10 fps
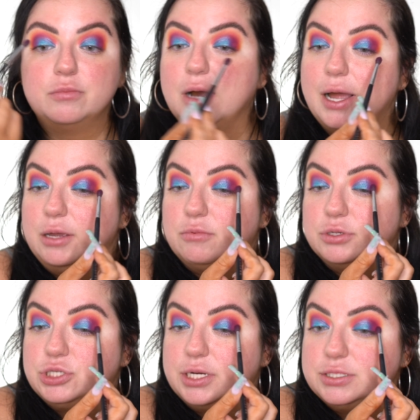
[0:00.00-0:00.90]

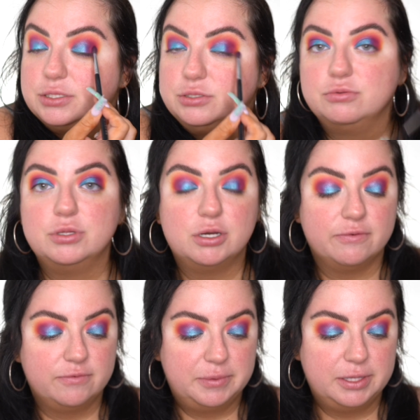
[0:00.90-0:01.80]
anyone tries to do,
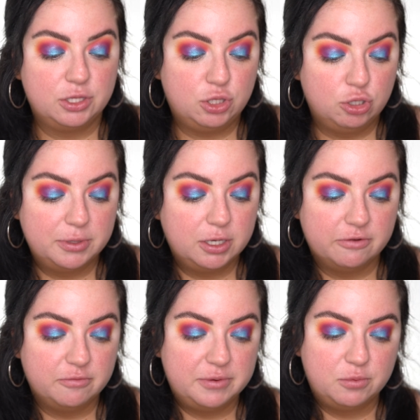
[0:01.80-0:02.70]
the Cuban
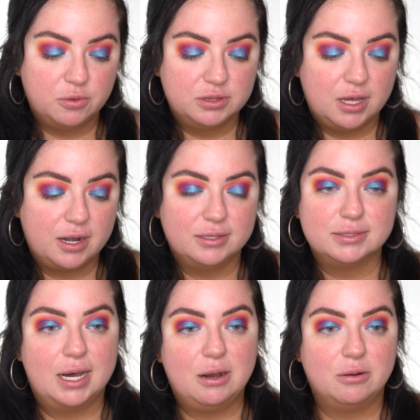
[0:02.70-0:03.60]
government will not
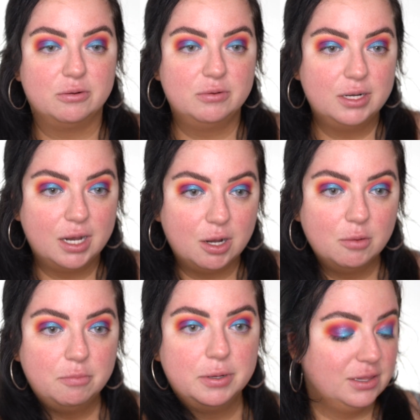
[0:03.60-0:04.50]
allow
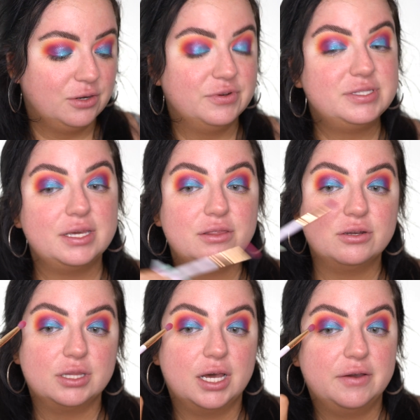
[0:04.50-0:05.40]
help. They're risking
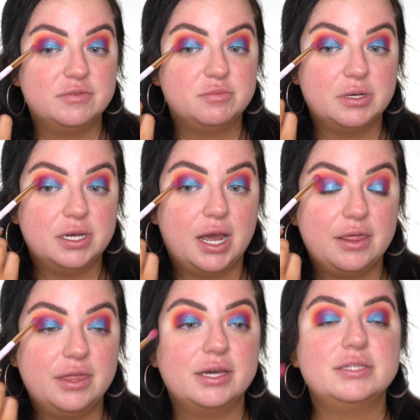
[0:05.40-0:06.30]
their lives, but I
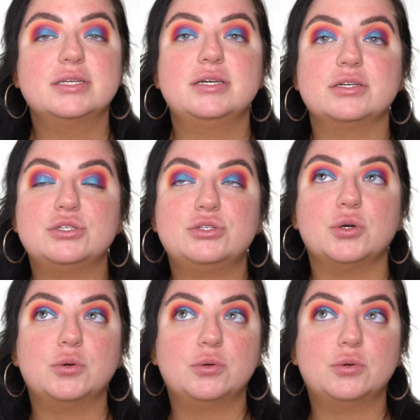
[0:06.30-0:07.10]
think it's like so